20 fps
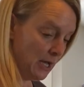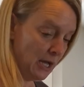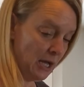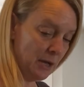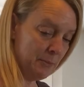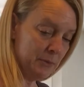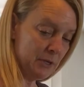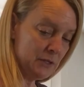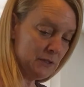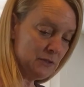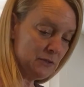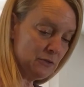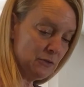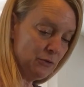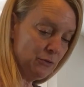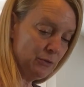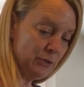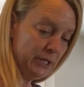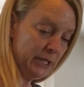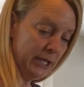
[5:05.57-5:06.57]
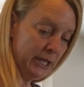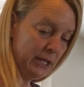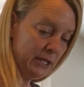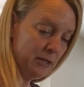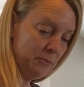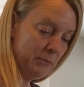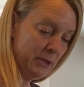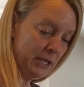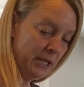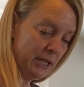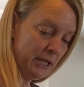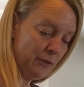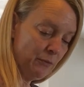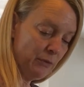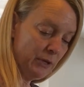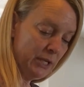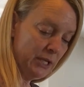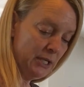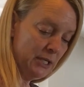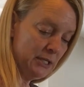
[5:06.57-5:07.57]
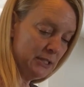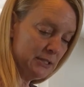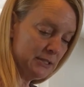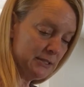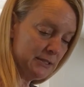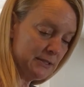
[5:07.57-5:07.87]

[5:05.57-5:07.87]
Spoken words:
I'm going to slowly add in my egg whites.